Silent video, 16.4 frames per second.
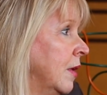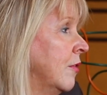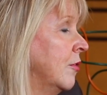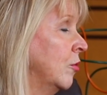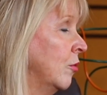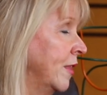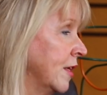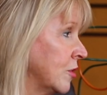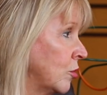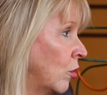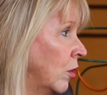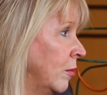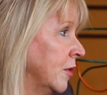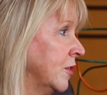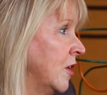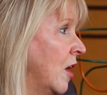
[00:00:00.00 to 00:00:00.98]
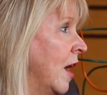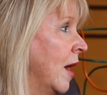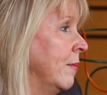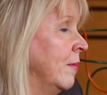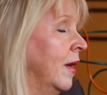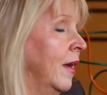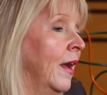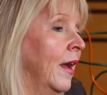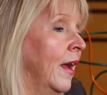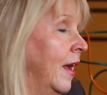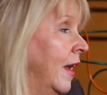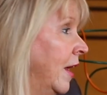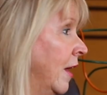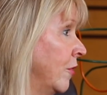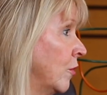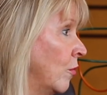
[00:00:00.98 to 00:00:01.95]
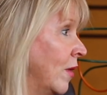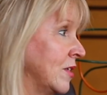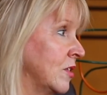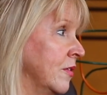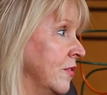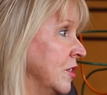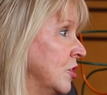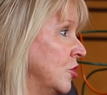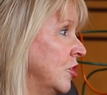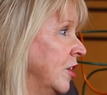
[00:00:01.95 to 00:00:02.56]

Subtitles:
through this horrible time and the rest of this